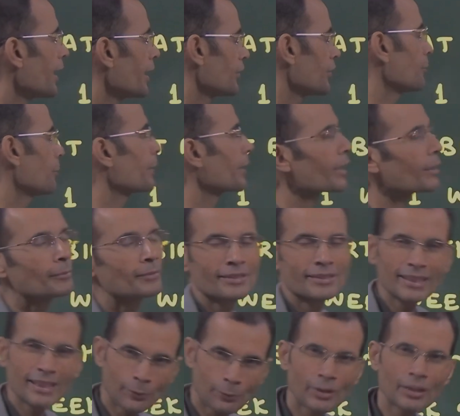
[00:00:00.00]
age, it becomes
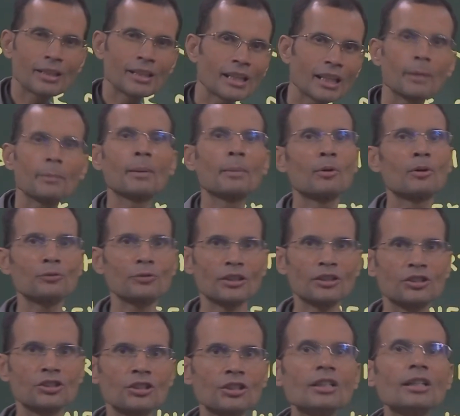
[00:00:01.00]
70 mm of
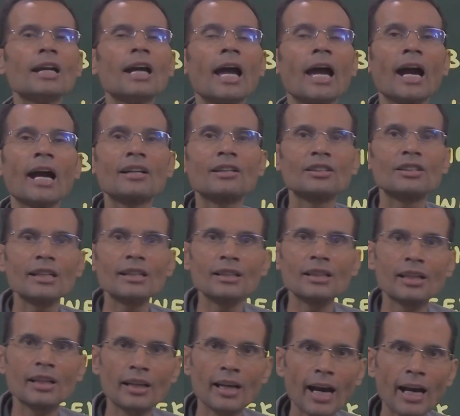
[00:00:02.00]
Hg. And
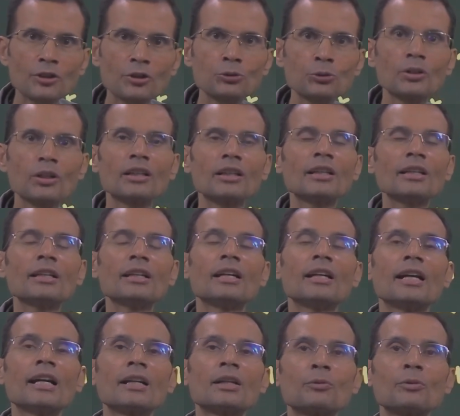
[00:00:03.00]
then gradually,
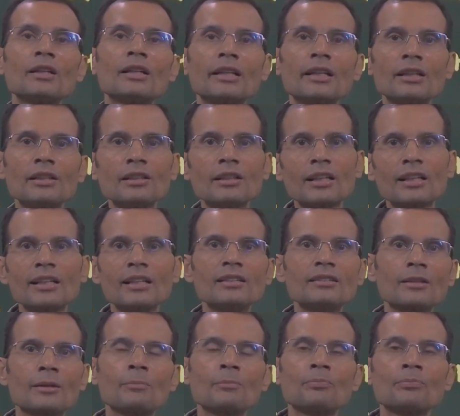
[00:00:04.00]
it will
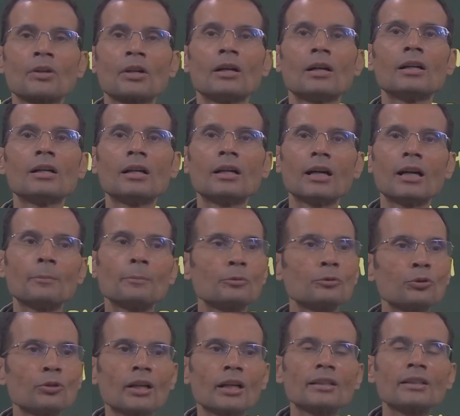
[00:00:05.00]
increase
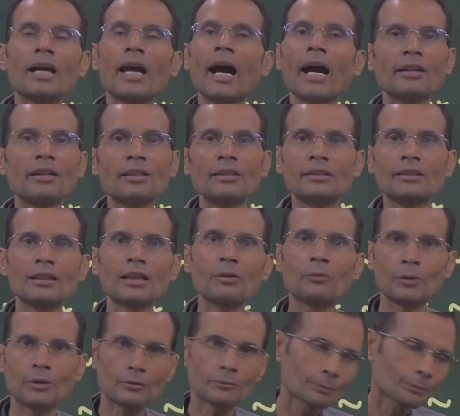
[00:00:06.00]
up to an adult
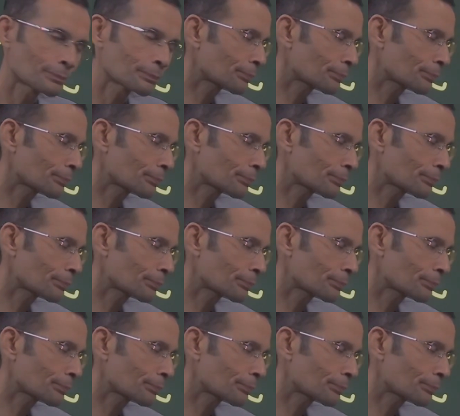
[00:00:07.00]
level.